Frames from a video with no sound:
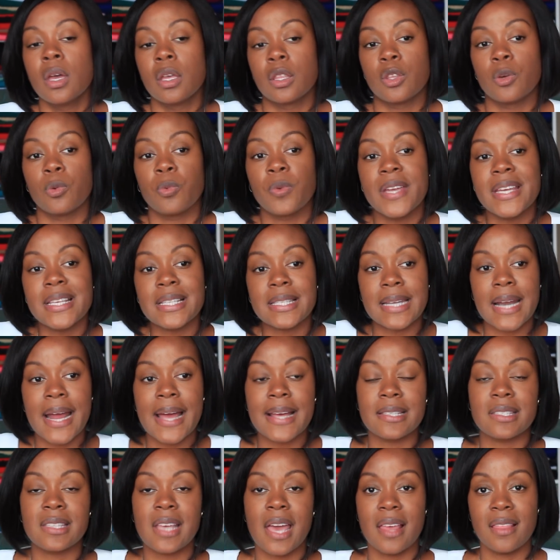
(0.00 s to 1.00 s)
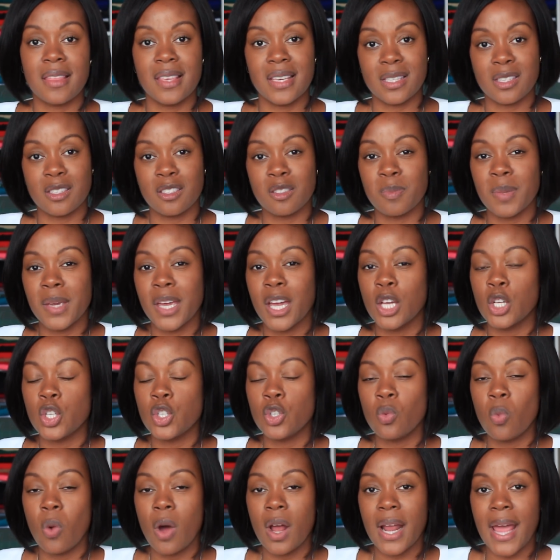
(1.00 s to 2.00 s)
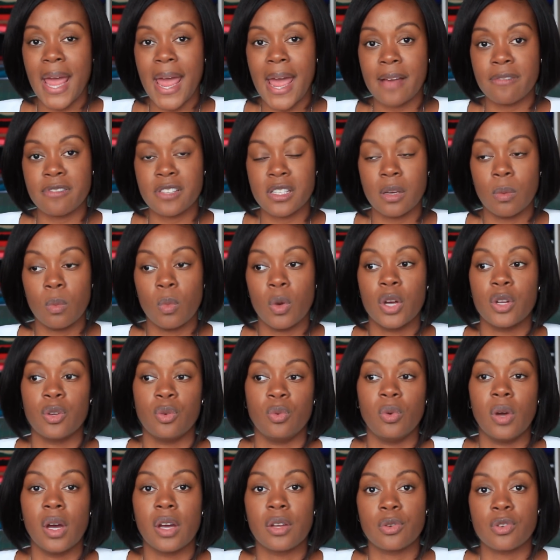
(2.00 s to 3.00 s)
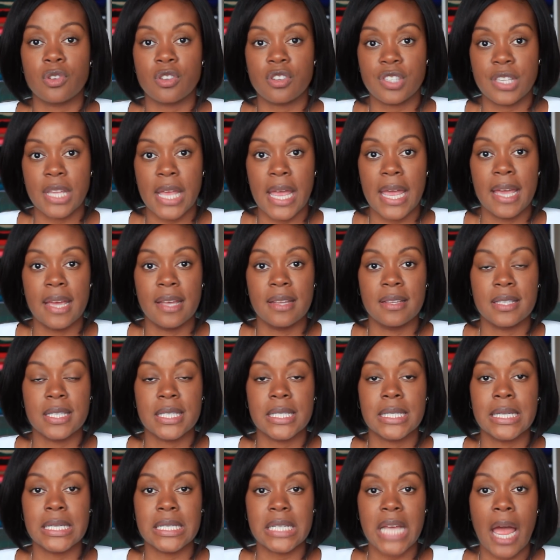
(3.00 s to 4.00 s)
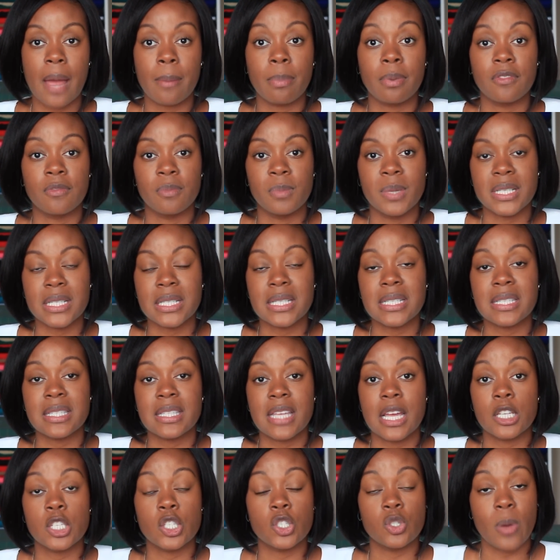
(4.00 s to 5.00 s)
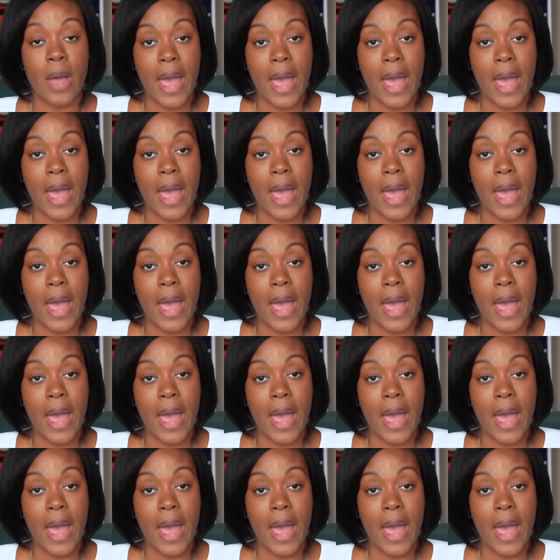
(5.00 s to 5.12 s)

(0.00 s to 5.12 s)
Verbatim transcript: The reason I say this is because you want to have someone who understands the type of business that you